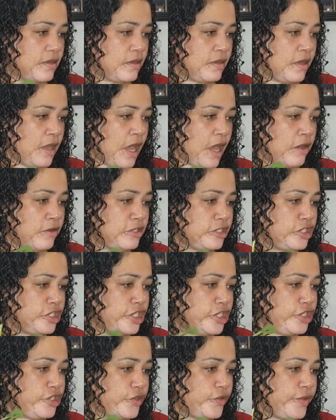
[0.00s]
How is
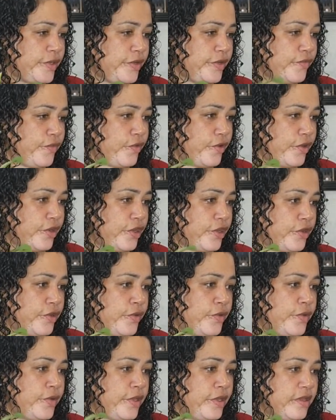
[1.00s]
she doing for
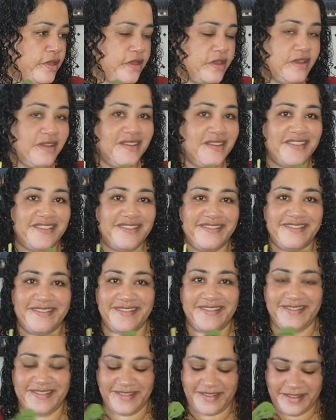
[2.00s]
you?
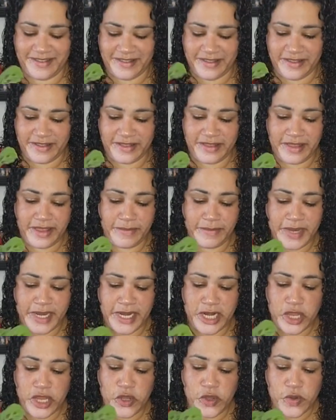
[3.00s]
Let me
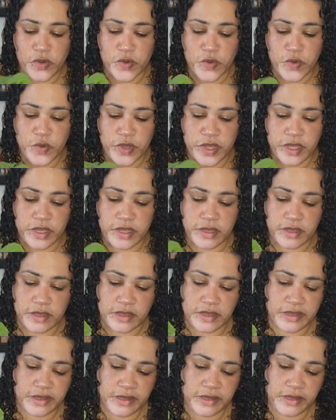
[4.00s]
know.
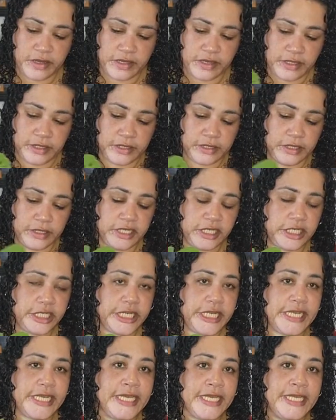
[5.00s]
Is
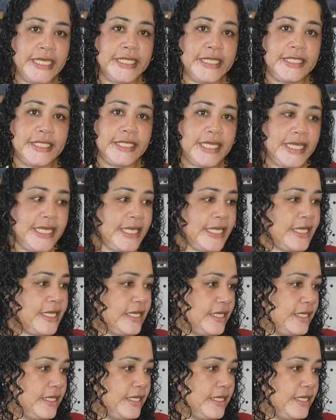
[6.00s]
she easy?